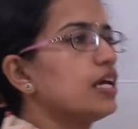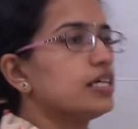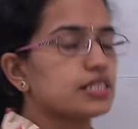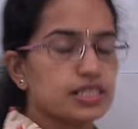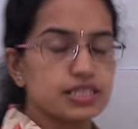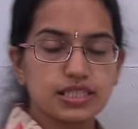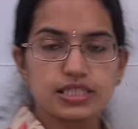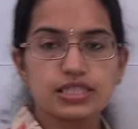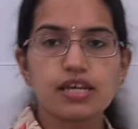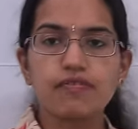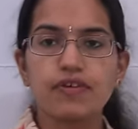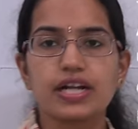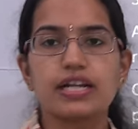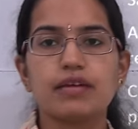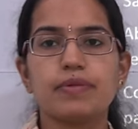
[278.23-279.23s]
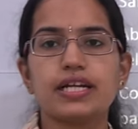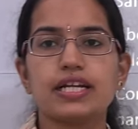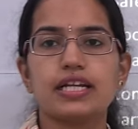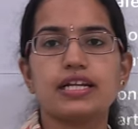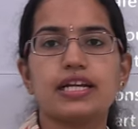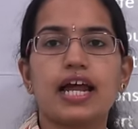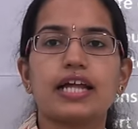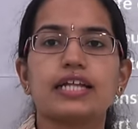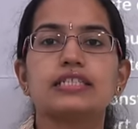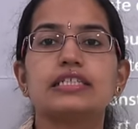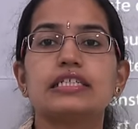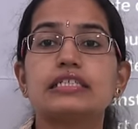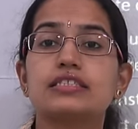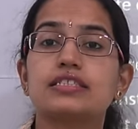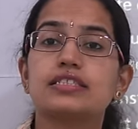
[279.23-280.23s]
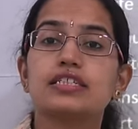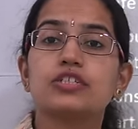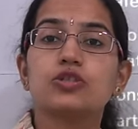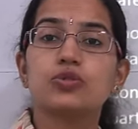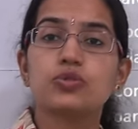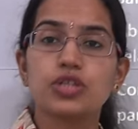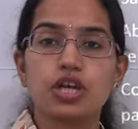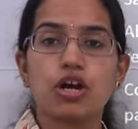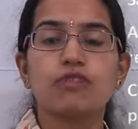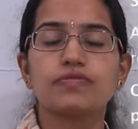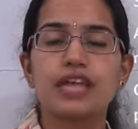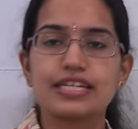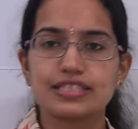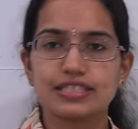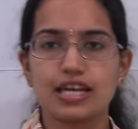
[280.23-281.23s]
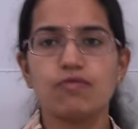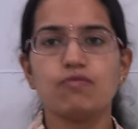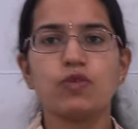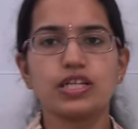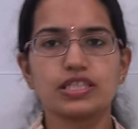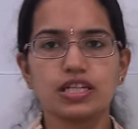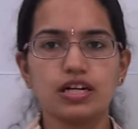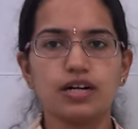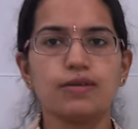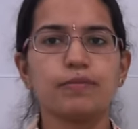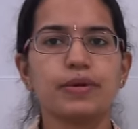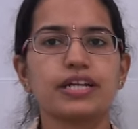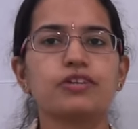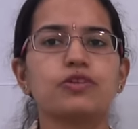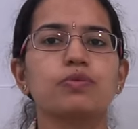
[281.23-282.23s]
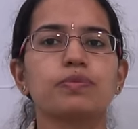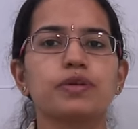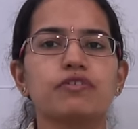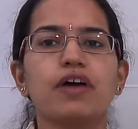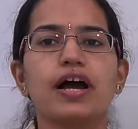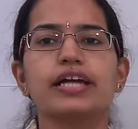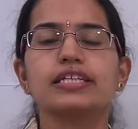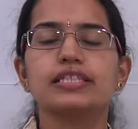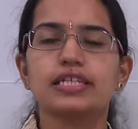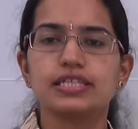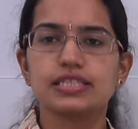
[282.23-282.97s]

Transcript: Since it's a fundamental right, it's the duty of that someone government to provide the